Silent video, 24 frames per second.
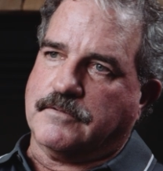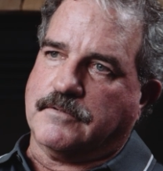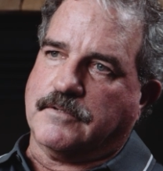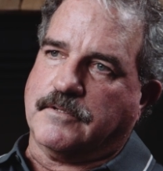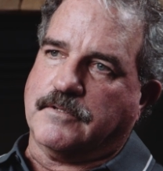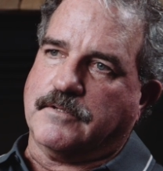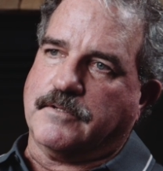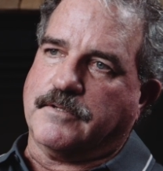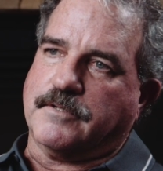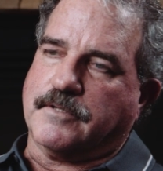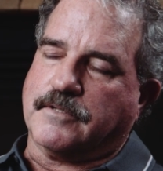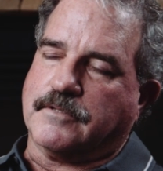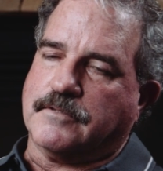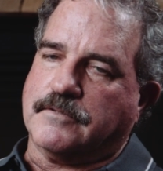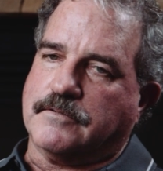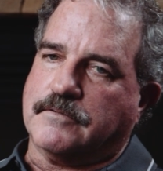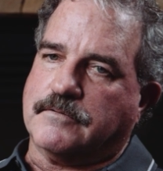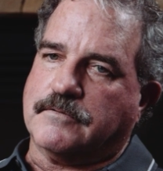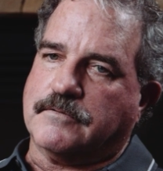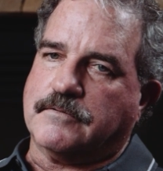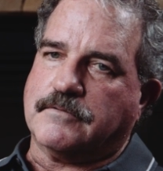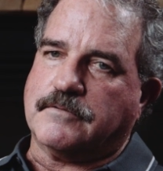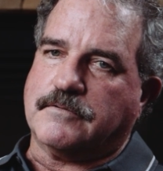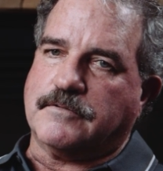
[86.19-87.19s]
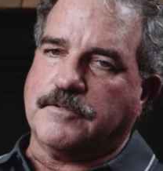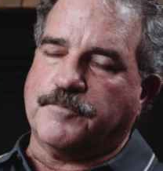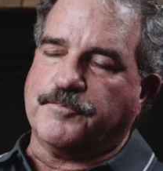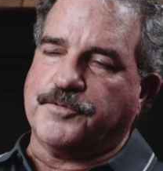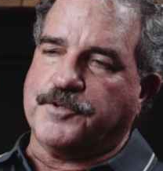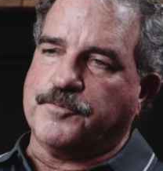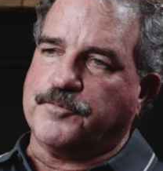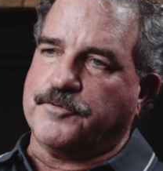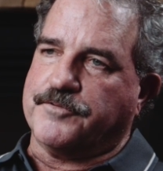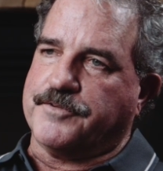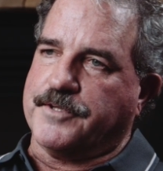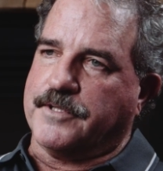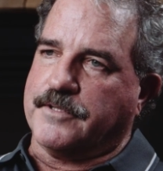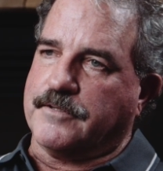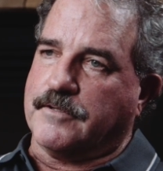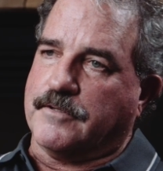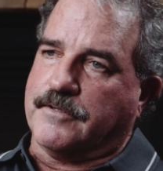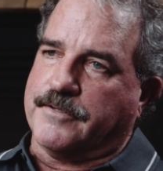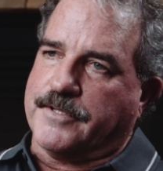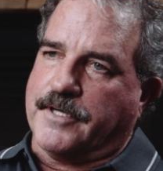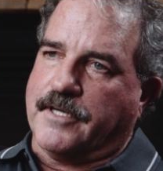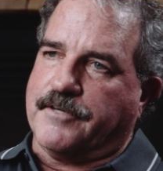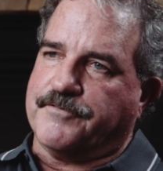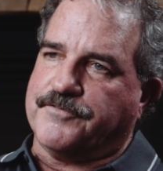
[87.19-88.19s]
I think some people think, oh,
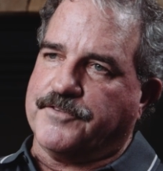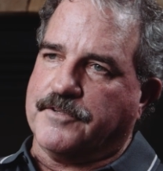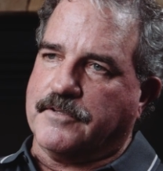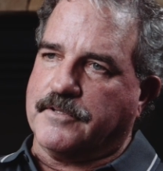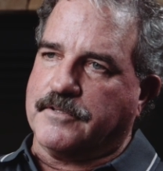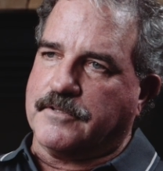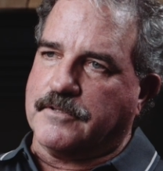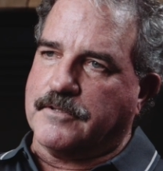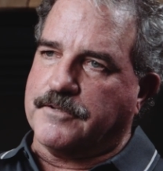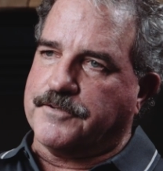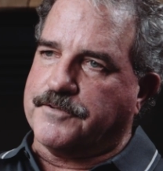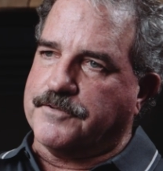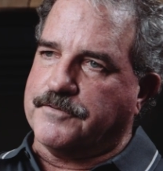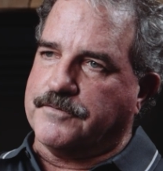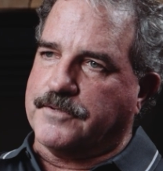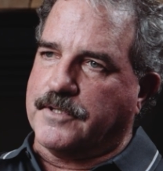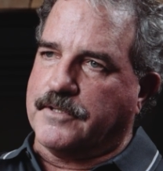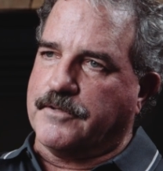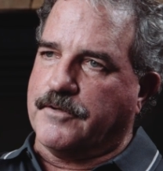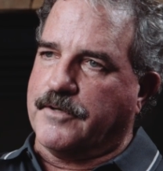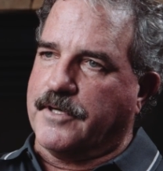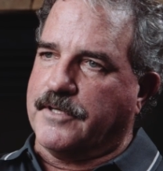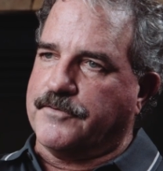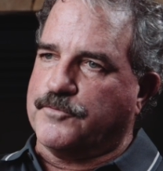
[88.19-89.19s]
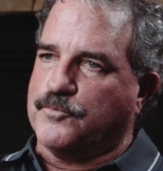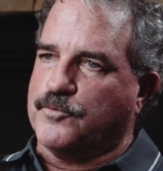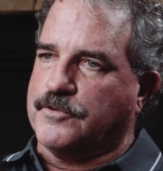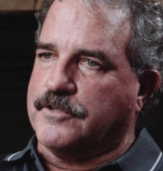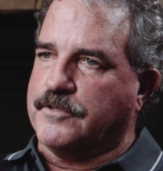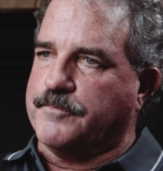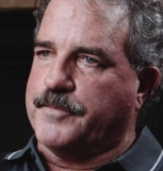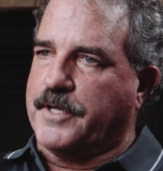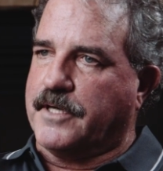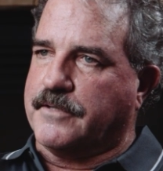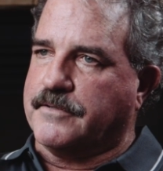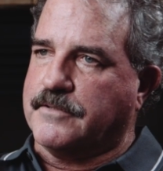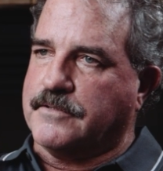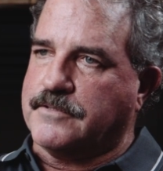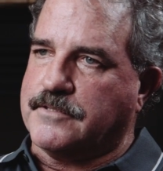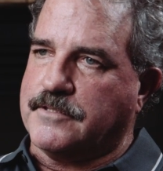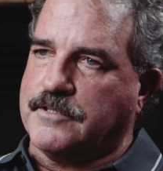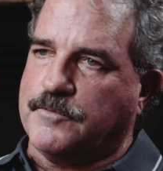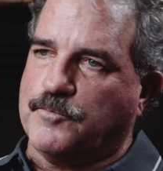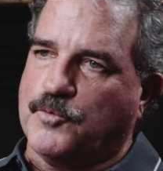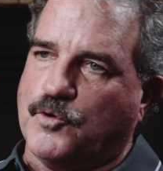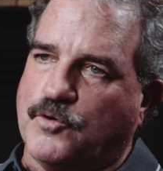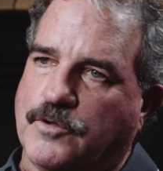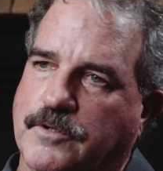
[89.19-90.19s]
I got a filling in the tooth, I don't have to worry about this
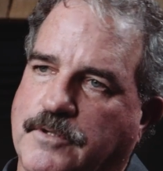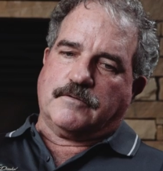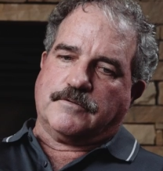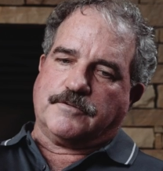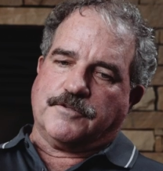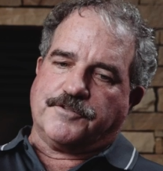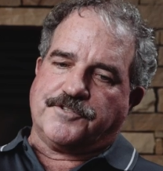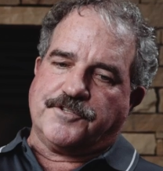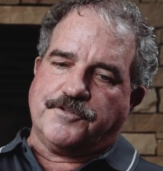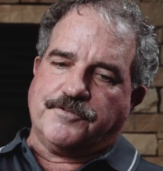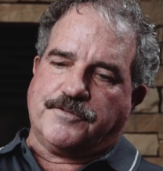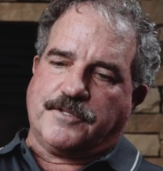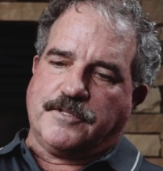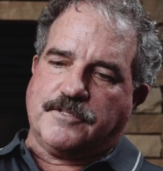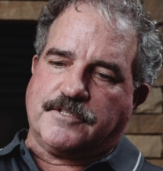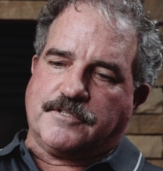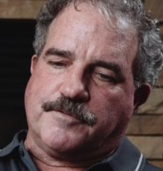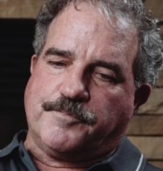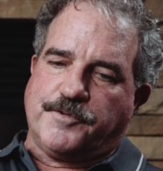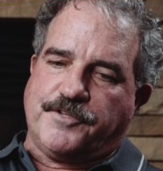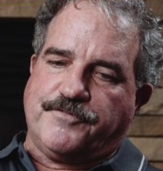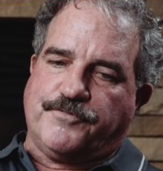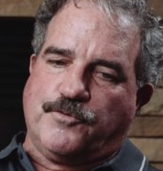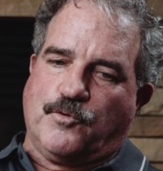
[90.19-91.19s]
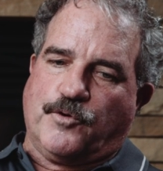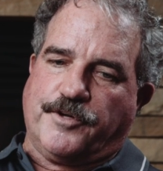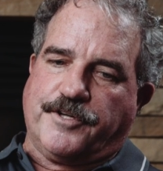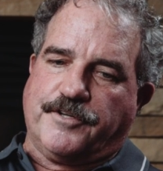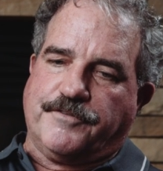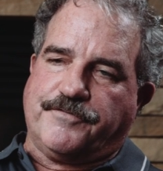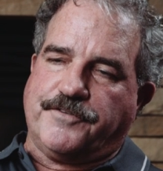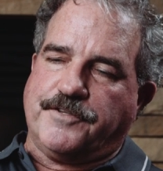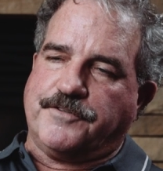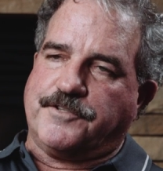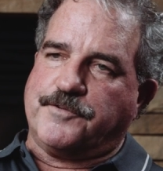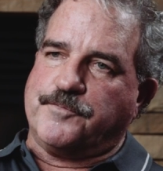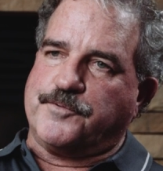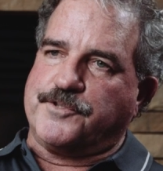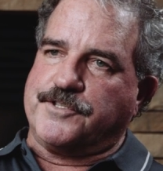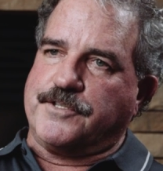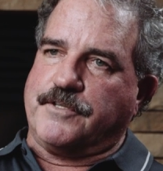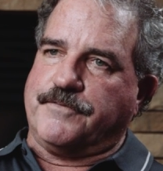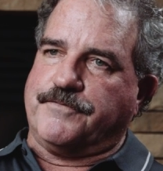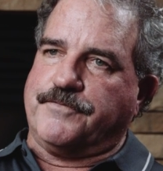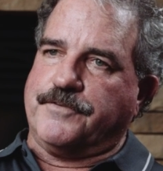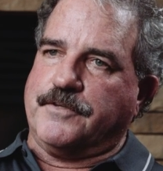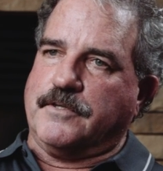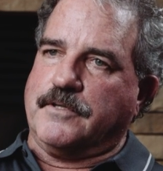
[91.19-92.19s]
anymore. So a tooth gets to be 40 or
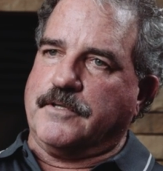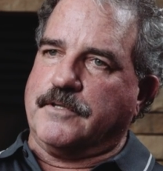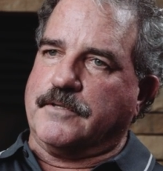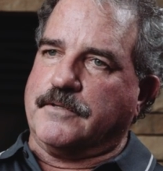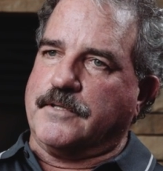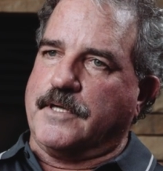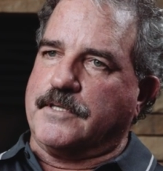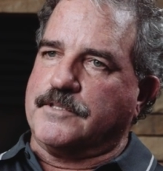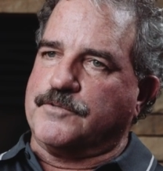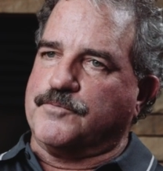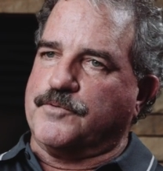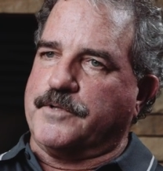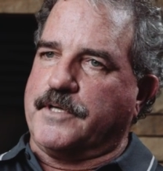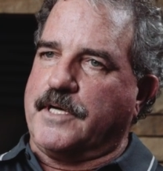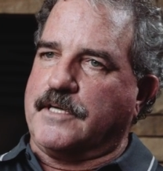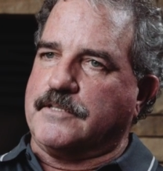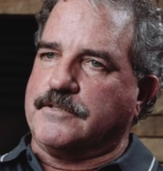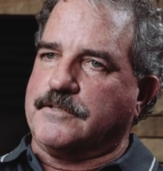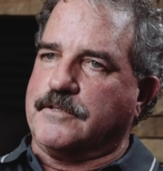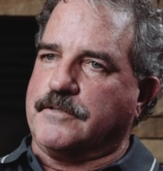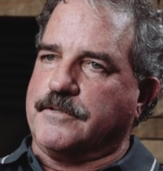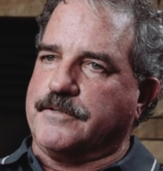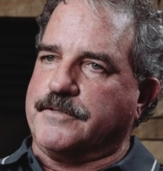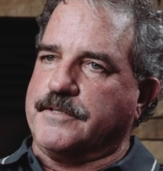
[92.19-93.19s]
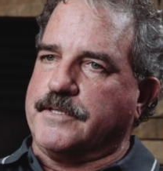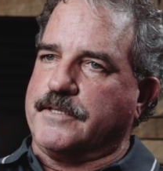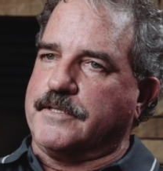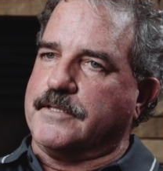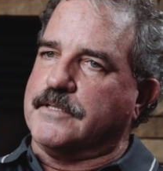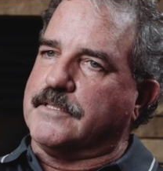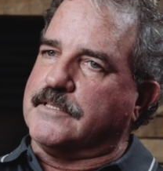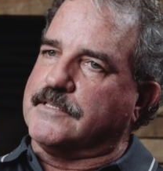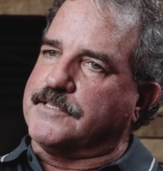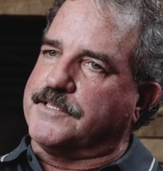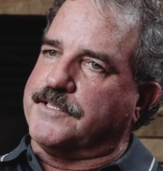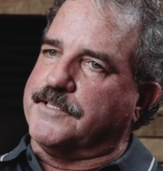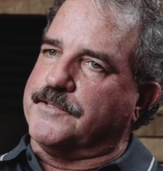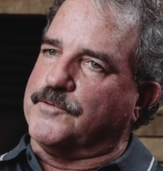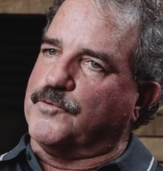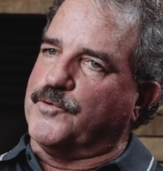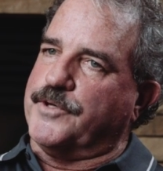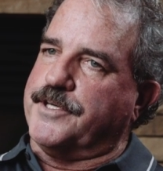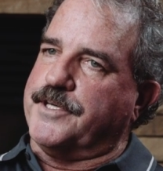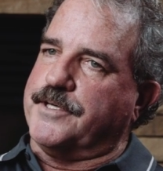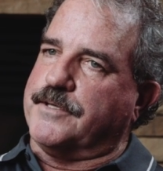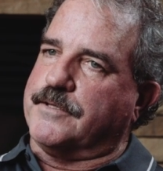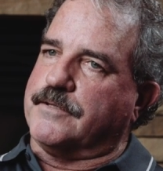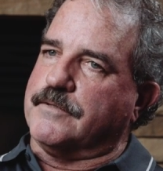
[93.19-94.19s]
50% filling, that's when I start thinking it's getting
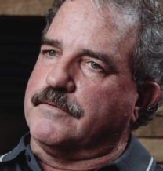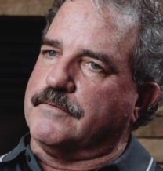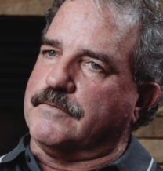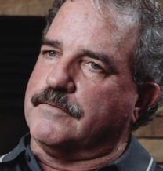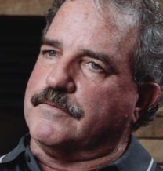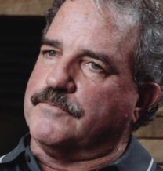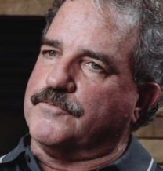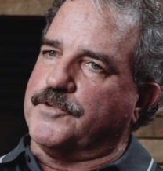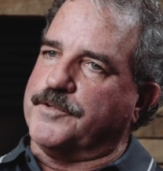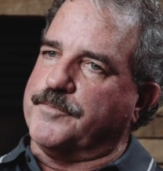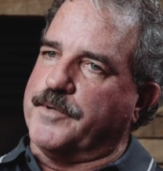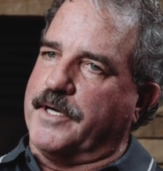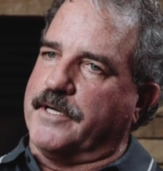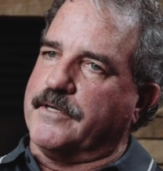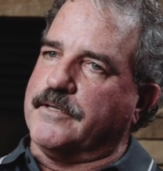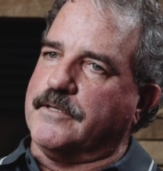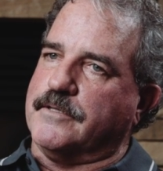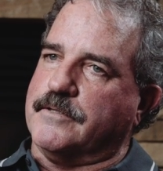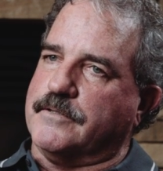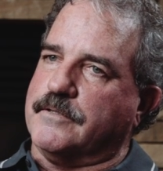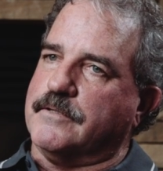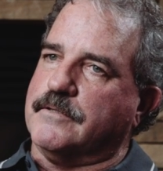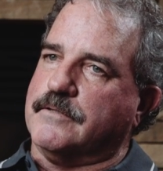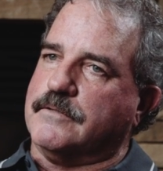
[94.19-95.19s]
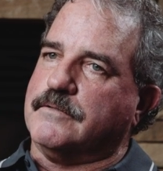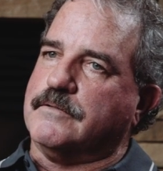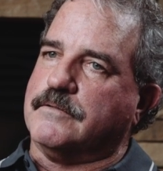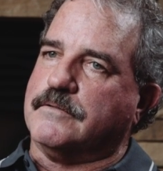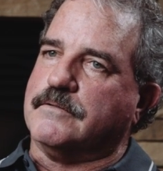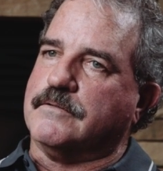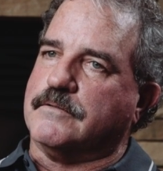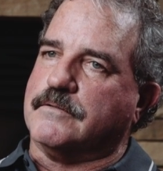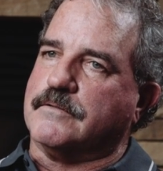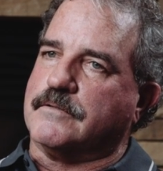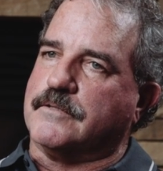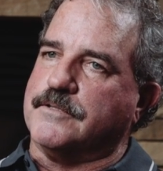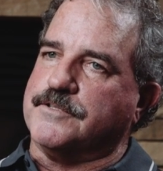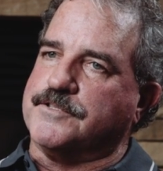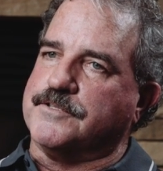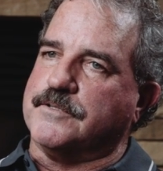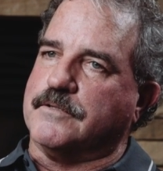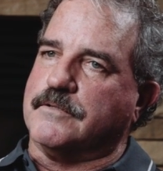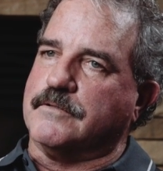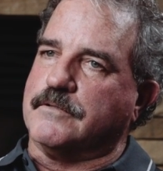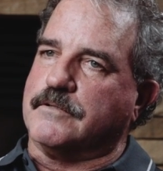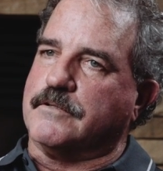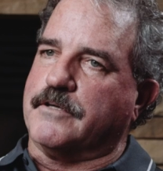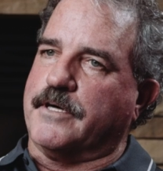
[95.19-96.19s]
weak and we might need to
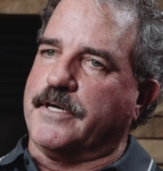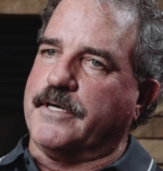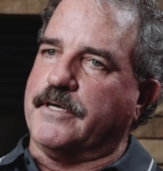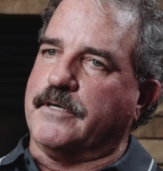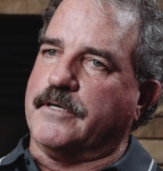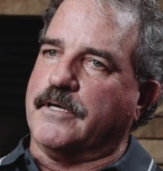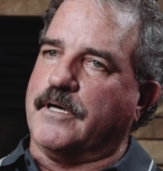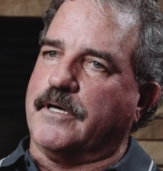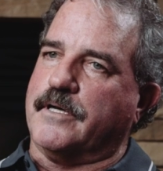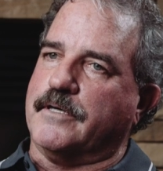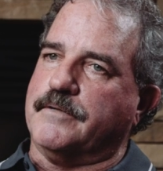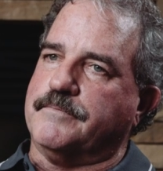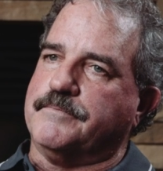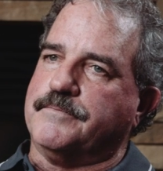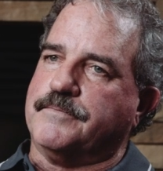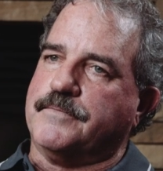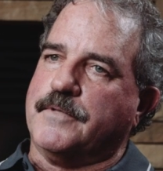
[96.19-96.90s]
consider a crown on it.